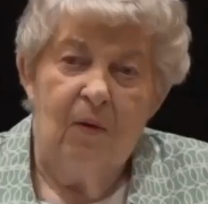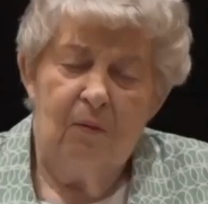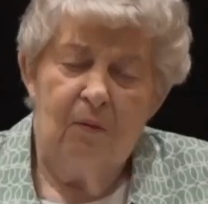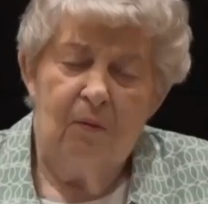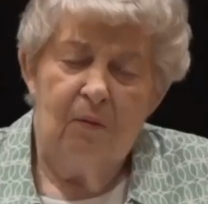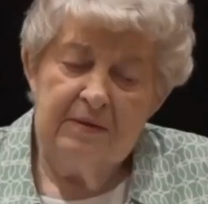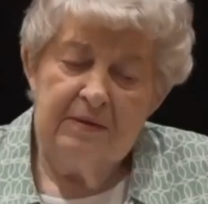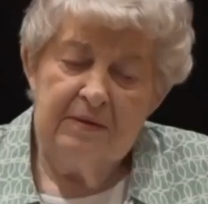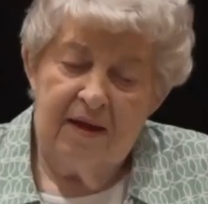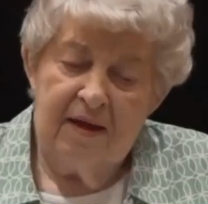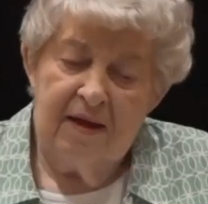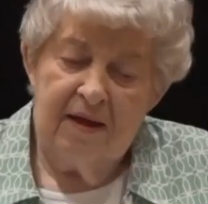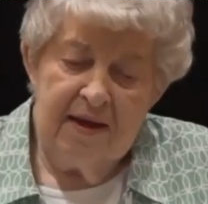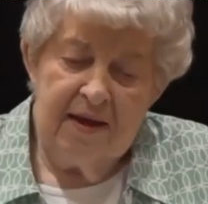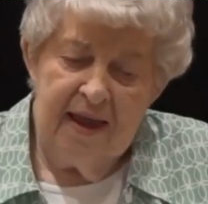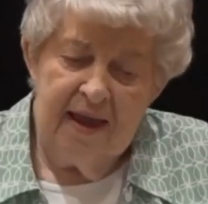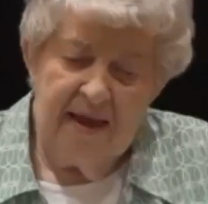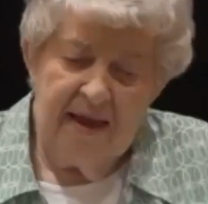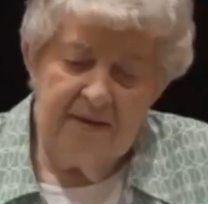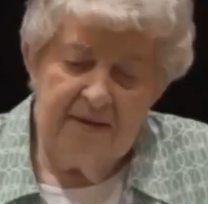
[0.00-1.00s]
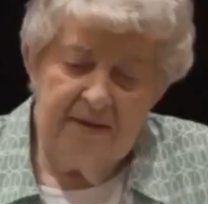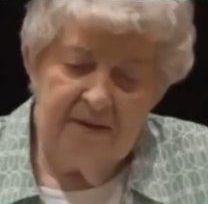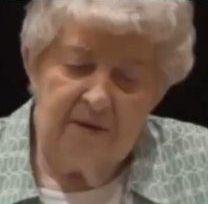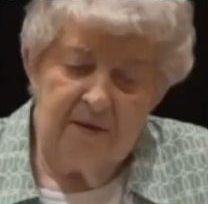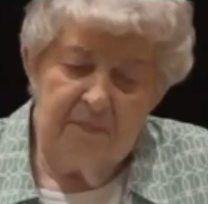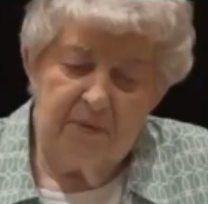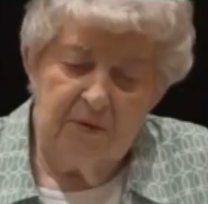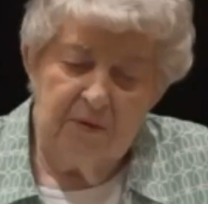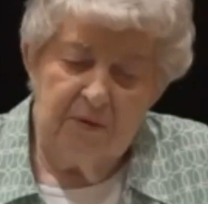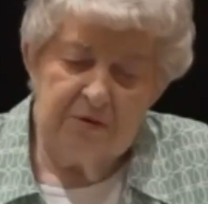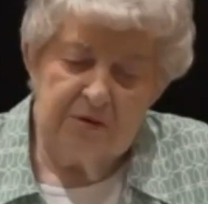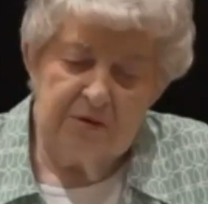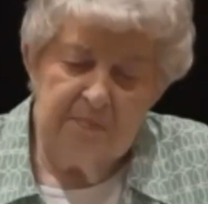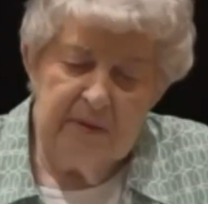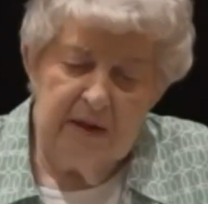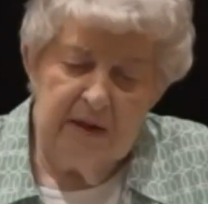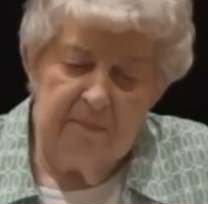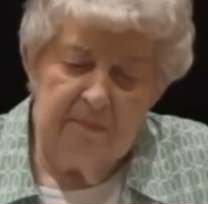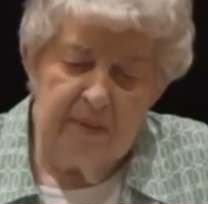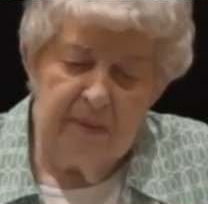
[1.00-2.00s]
Well, when Diane
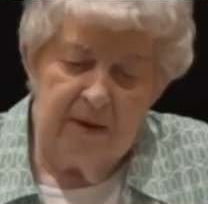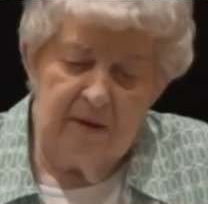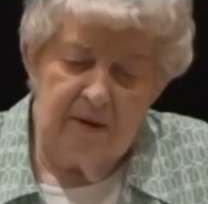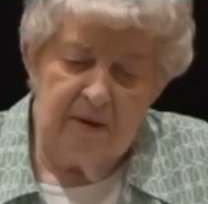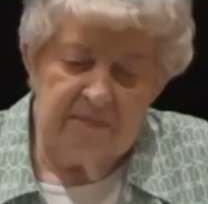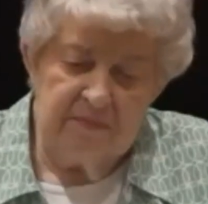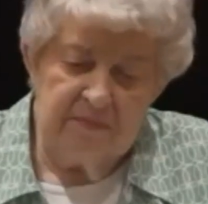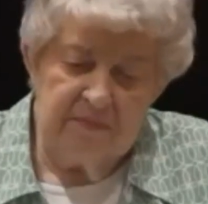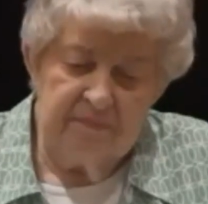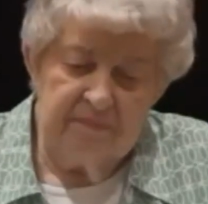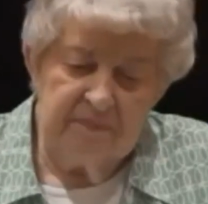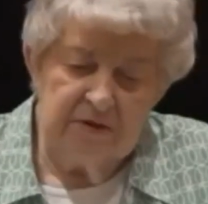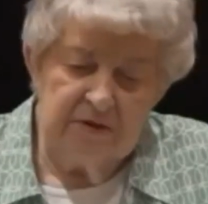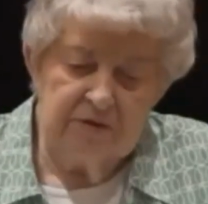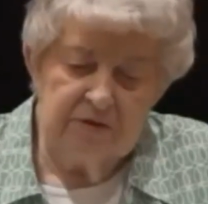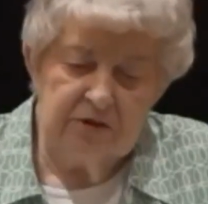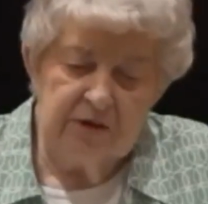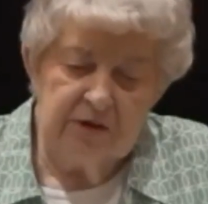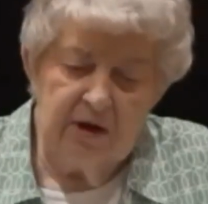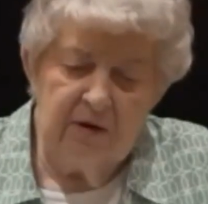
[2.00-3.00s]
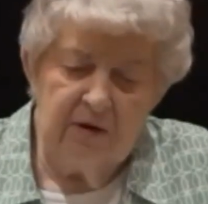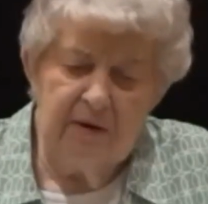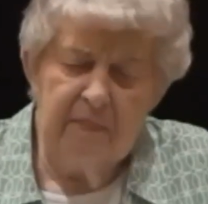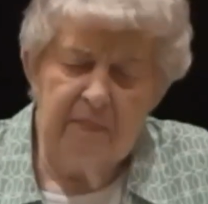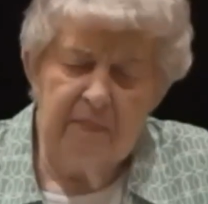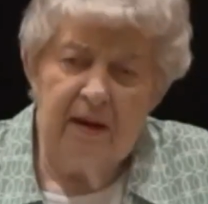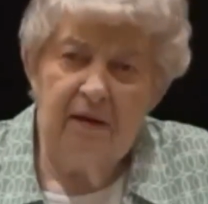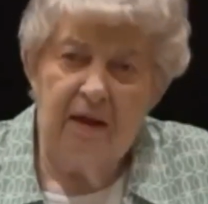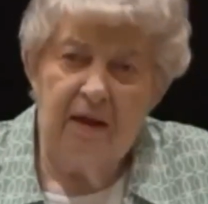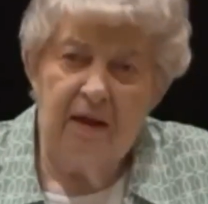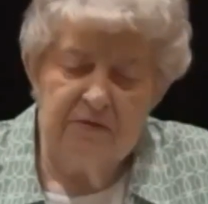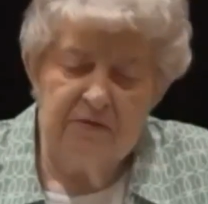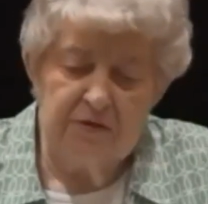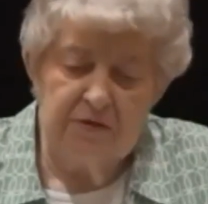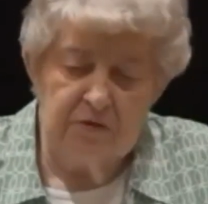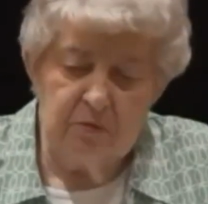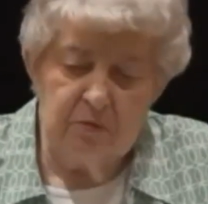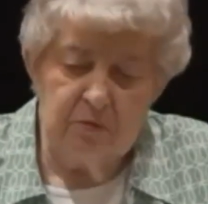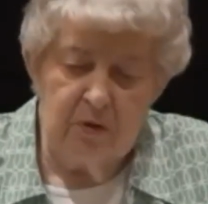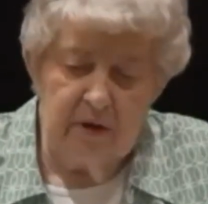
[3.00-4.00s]
approached me about sharing my life
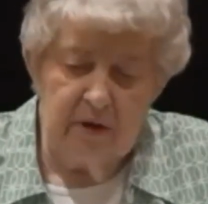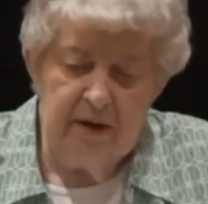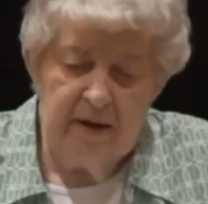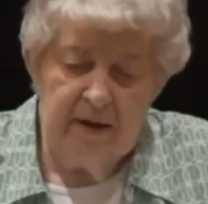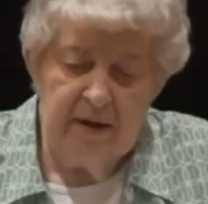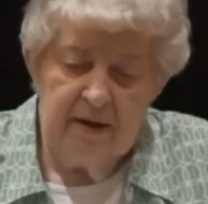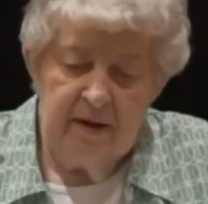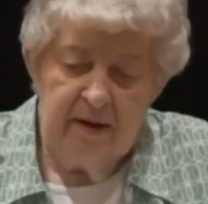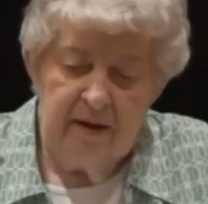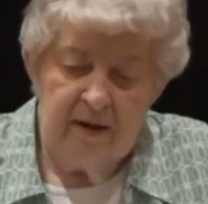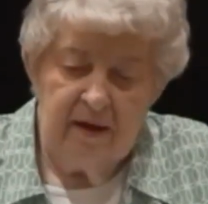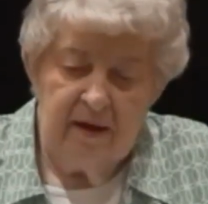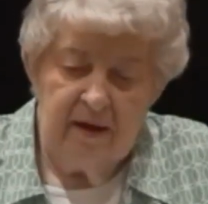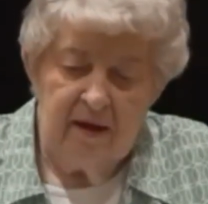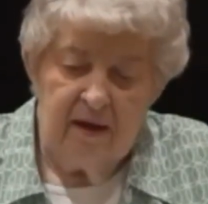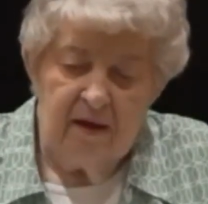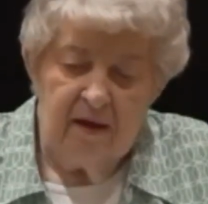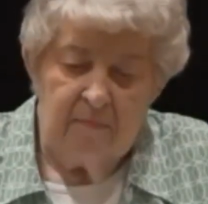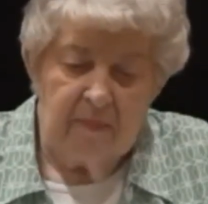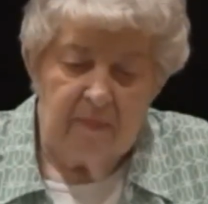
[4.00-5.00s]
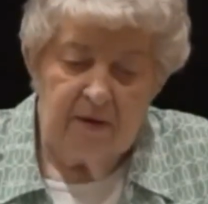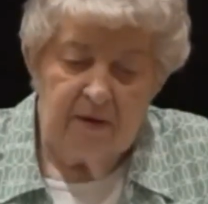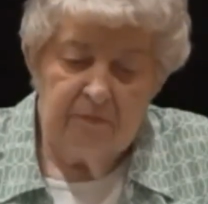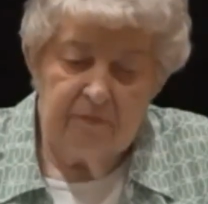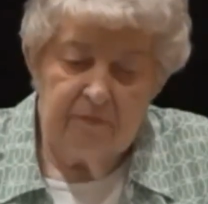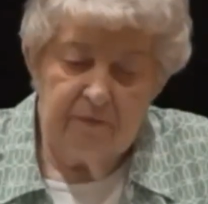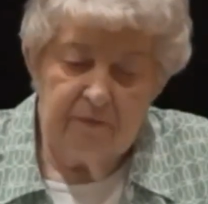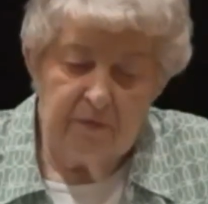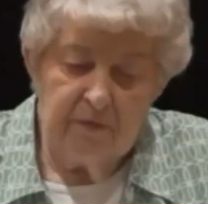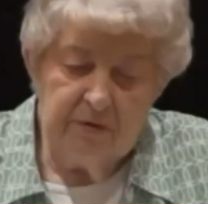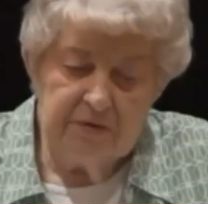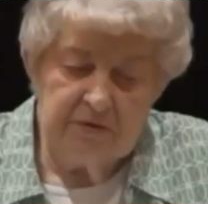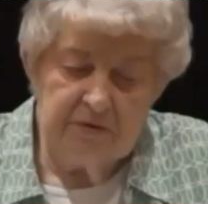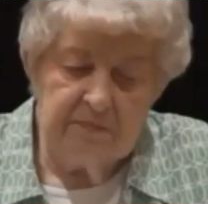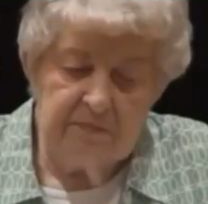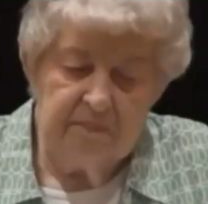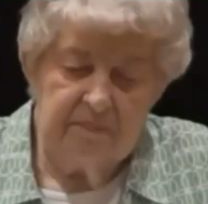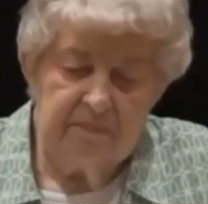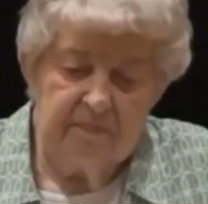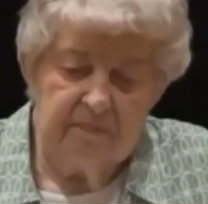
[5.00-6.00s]
story, my
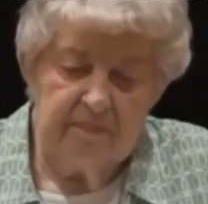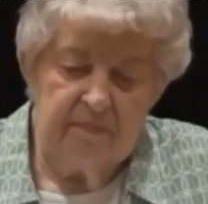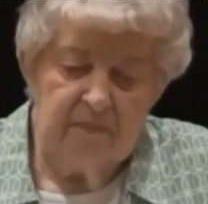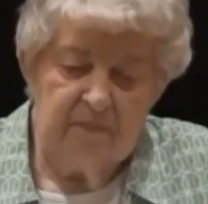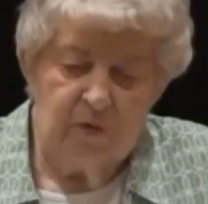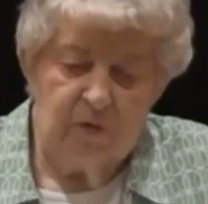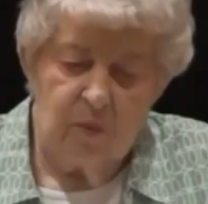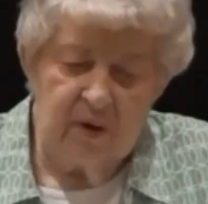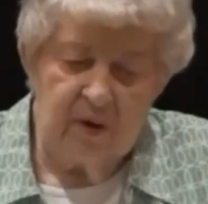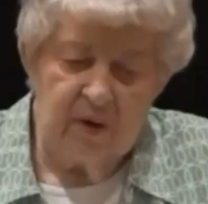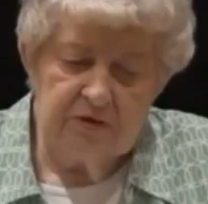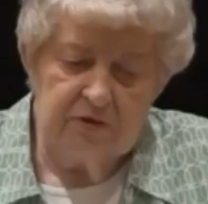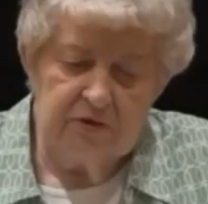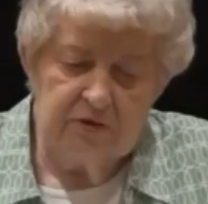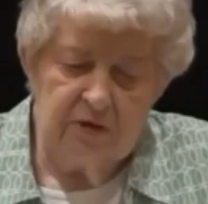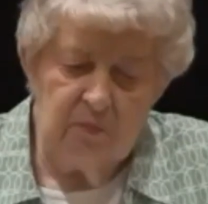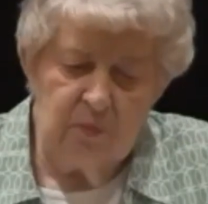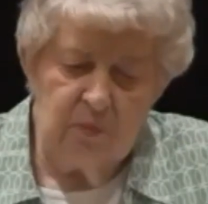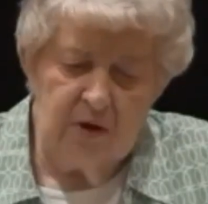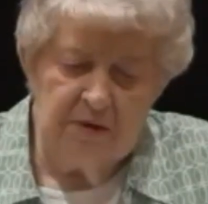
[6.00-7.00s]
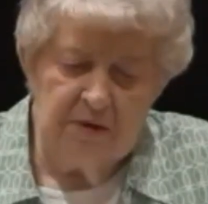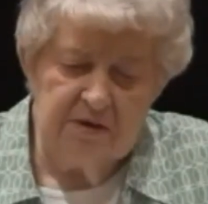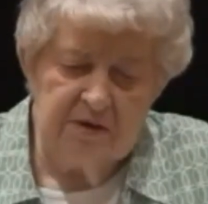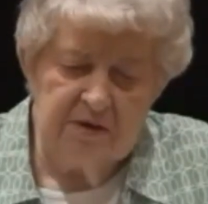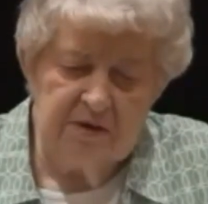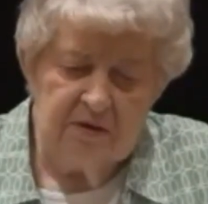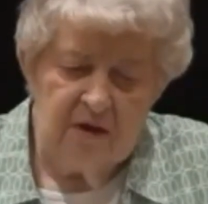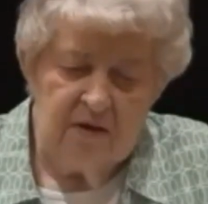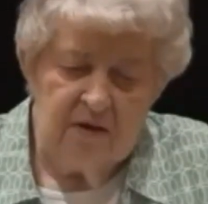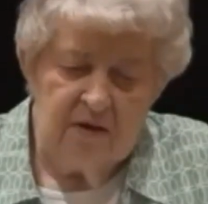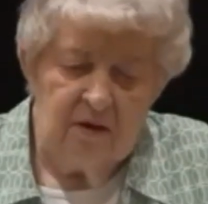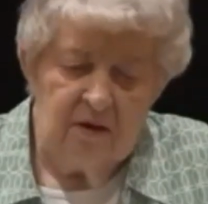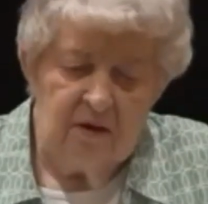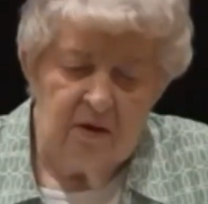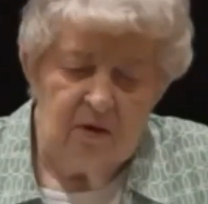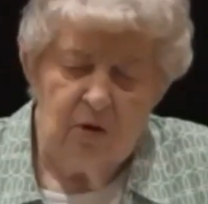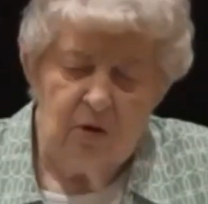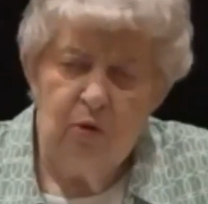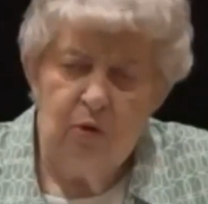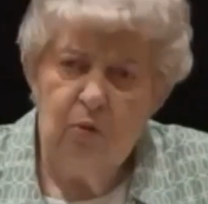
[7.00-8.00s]
first question was
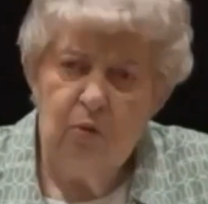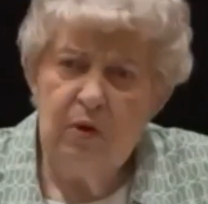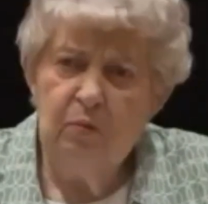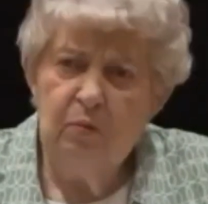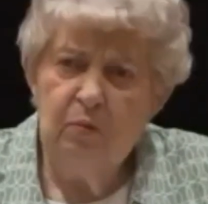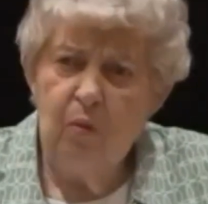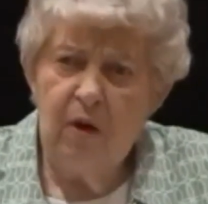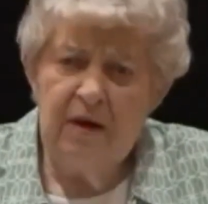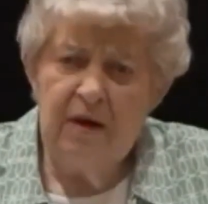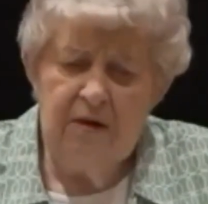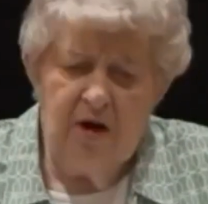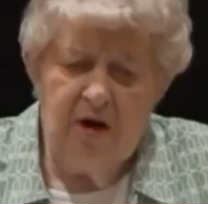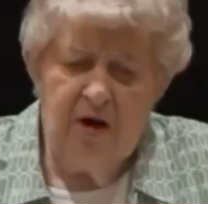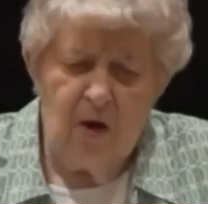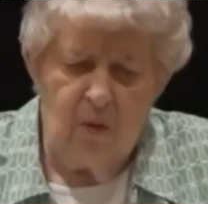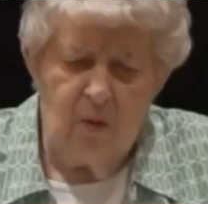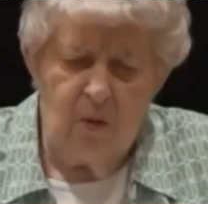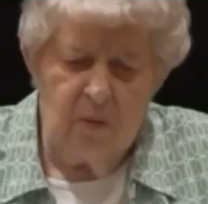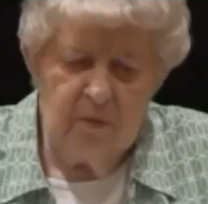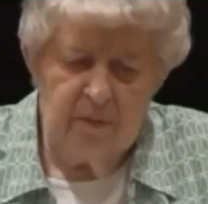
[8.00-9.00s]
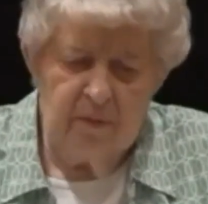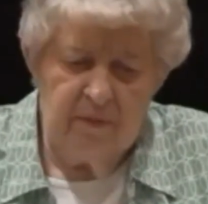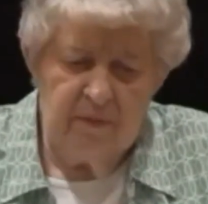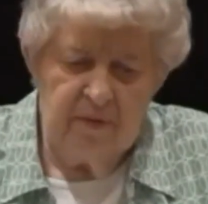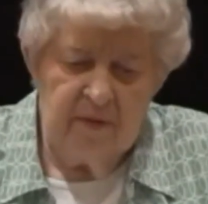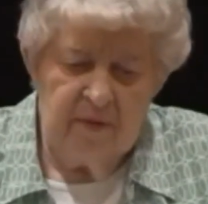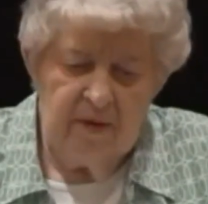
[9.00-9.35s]
who would want to know?